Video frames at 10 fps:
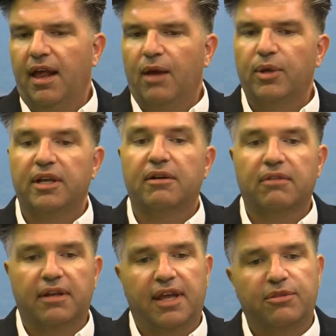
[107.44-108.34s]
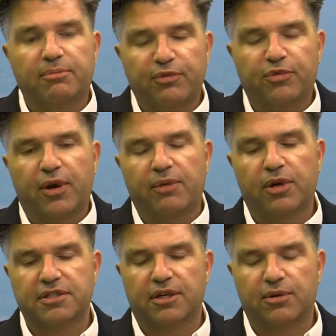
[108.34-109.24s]
Well, you know, Catherine, before I
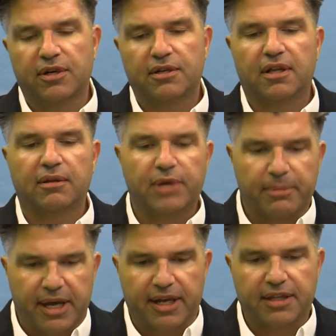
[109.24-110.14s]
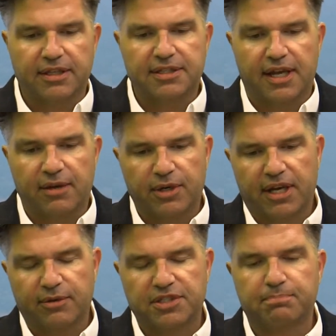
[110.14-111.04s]
worked at Oracle way back in the day when
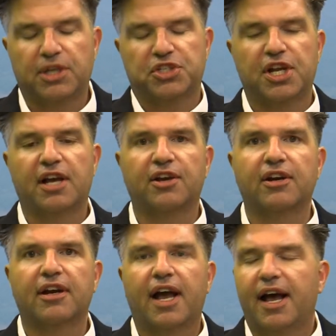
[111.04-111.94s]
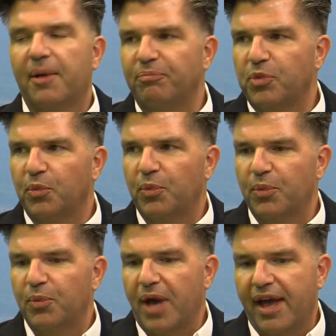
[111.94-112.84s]
I was much younger,
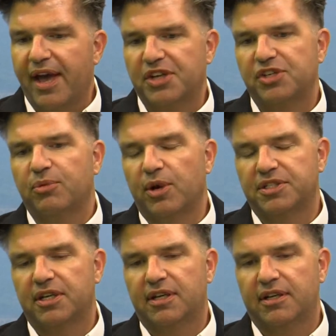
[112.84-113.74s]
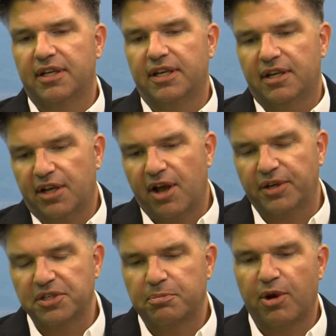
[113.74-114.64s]
I actually worked in an
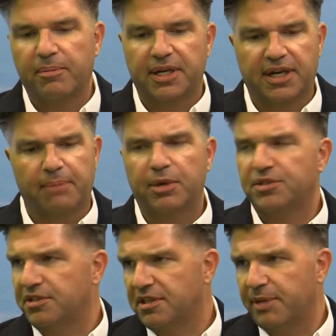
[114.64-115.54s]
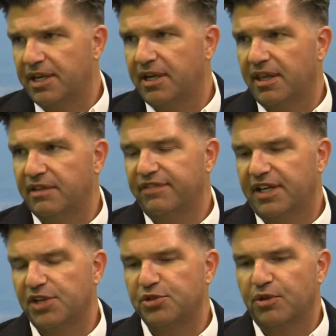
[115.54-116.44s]
accounting department and I participated in the
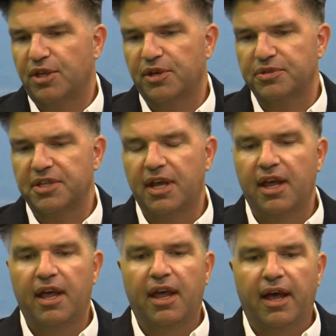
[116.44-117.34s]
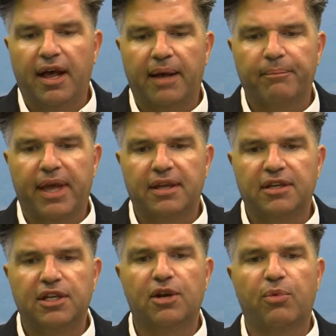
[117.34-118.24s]
financial close.
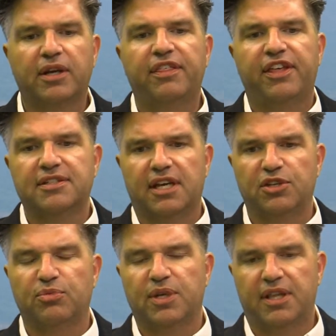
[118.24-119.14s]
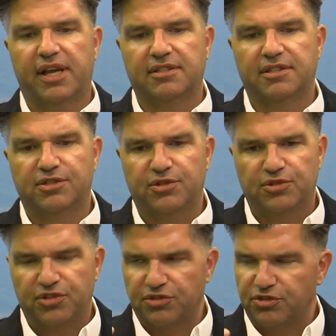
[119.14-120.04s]
And you know, one of the things that you realize is there's
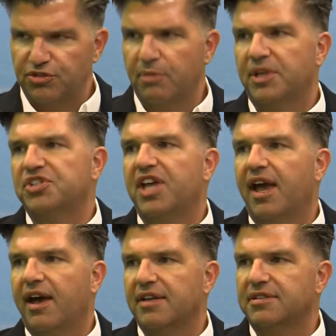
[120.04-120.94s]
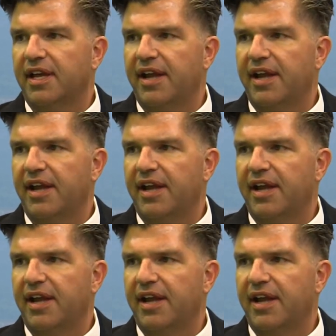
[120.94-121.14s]
just so much chaos that